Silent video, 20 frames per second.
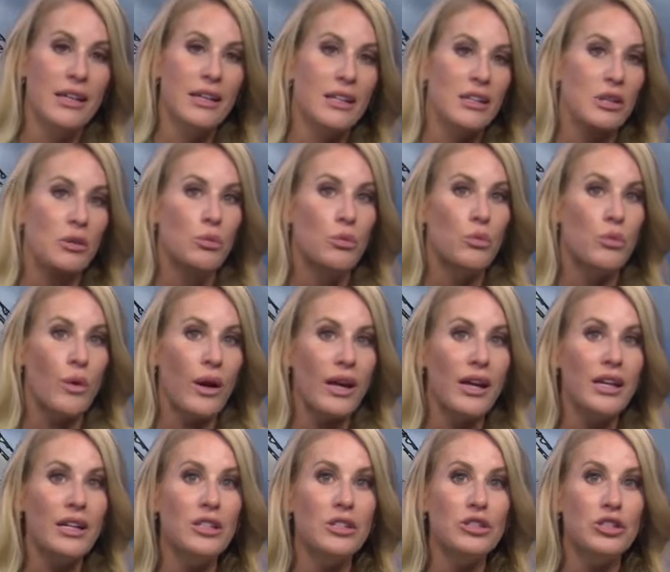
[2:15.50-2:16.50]
the
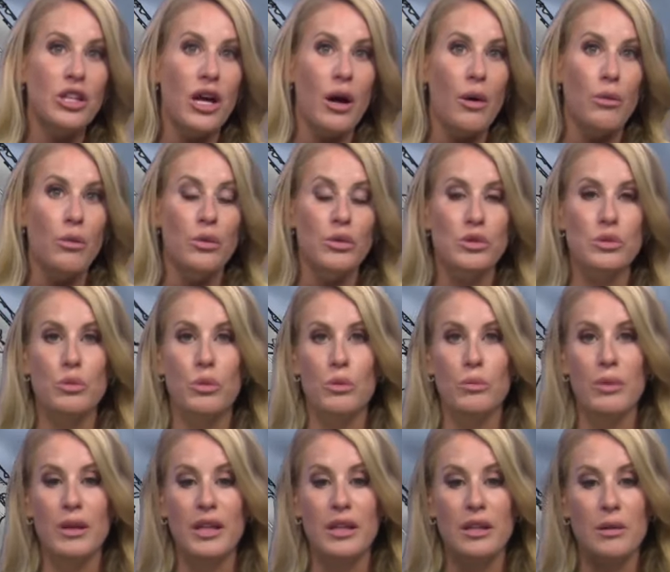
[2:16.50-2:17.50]
rain showers will
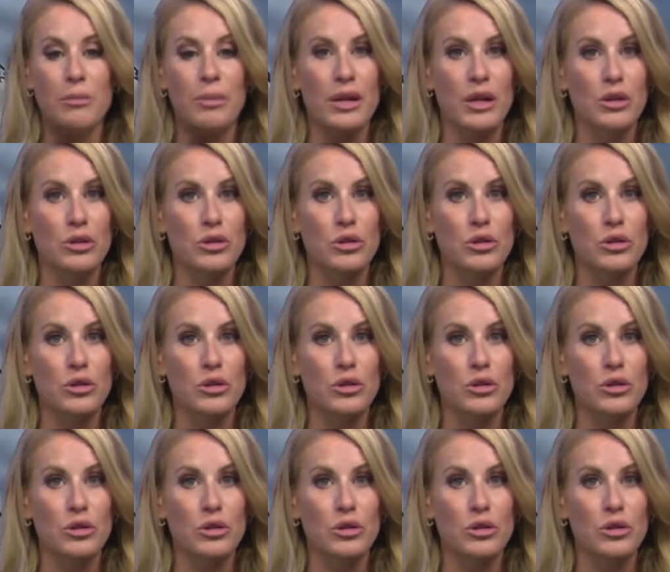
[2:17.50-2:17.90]
be the bigger